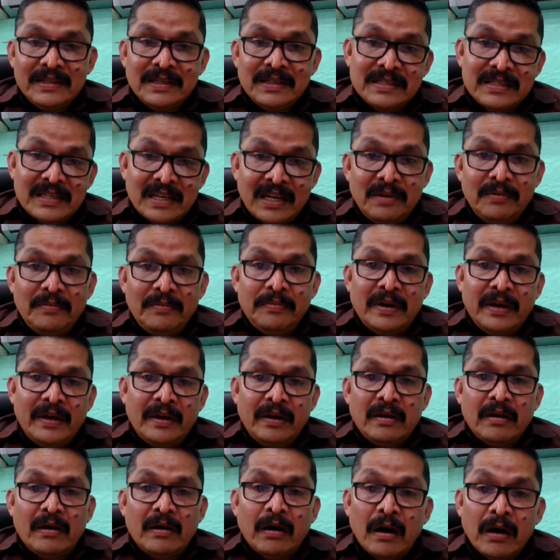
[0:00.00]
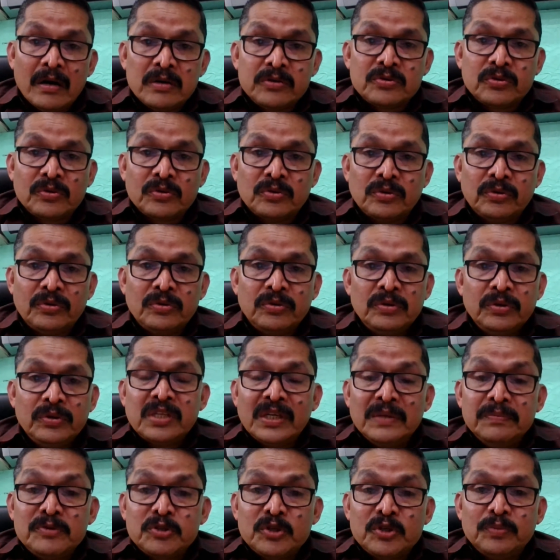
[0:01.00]
the same may also
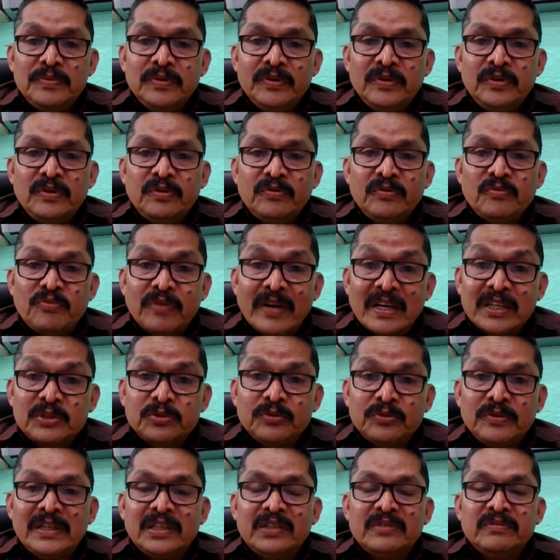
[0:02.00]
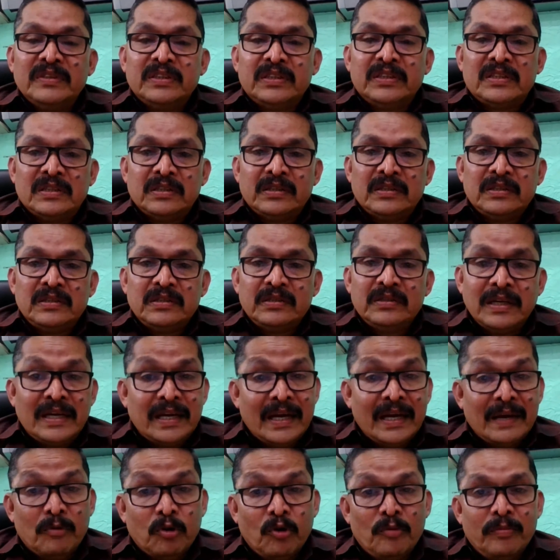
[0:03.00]
seems to be fluctuate with the
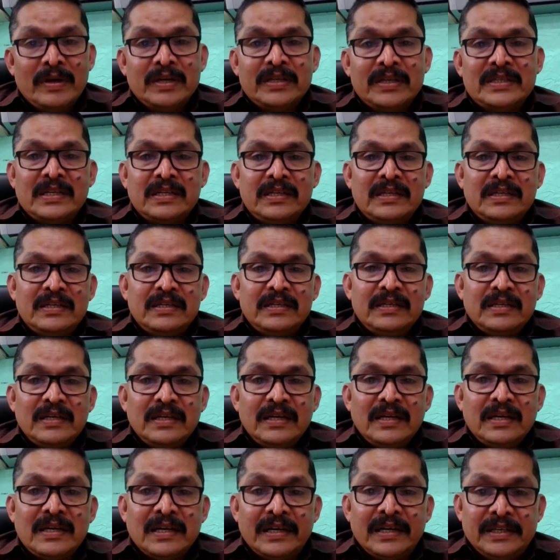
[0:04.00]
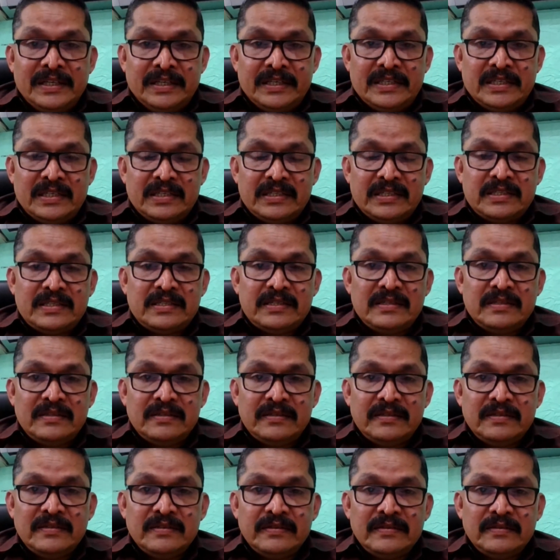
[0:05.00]
above mentioned conditions.
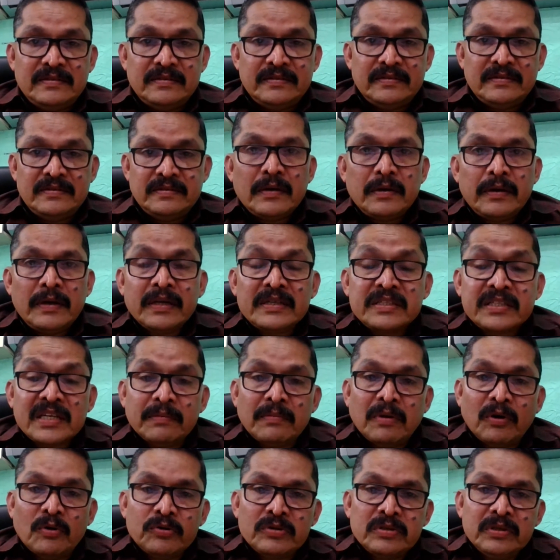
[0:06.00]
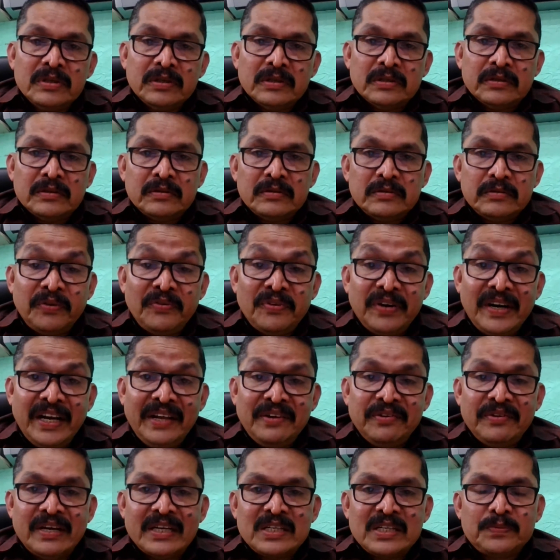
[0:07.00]
Next, about the
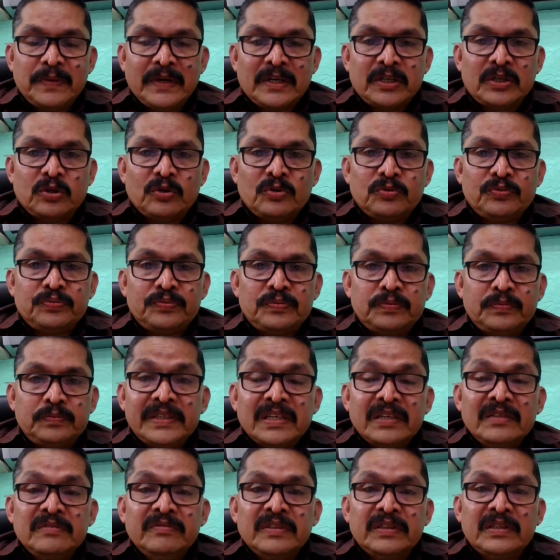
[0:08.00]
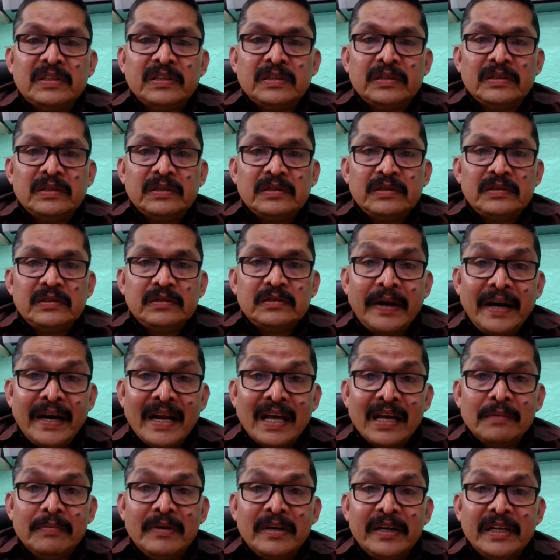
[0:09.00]
preventive aspect of patient with a
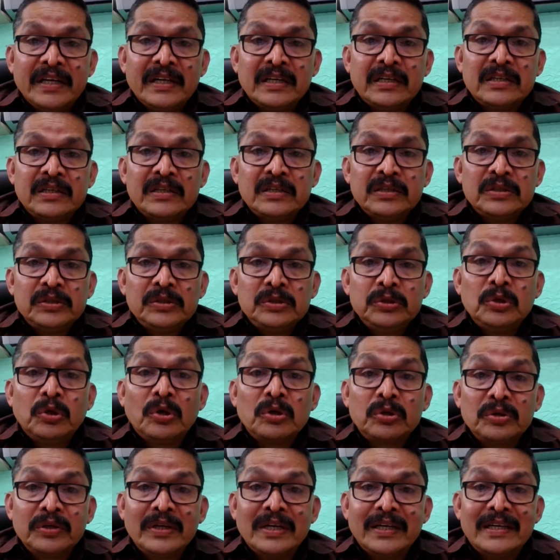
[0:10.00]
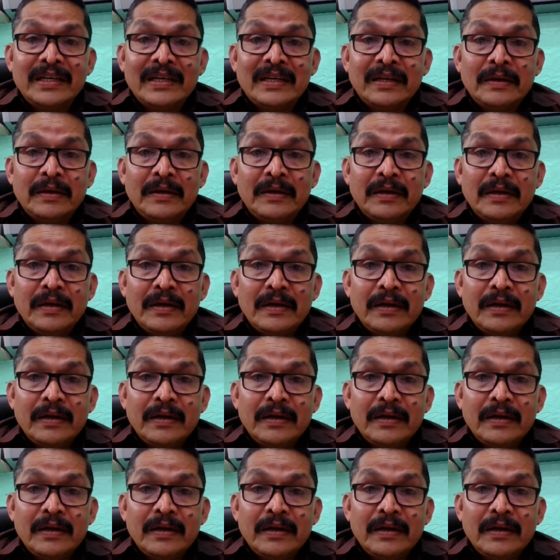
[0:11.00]
pre-diabetic not to get a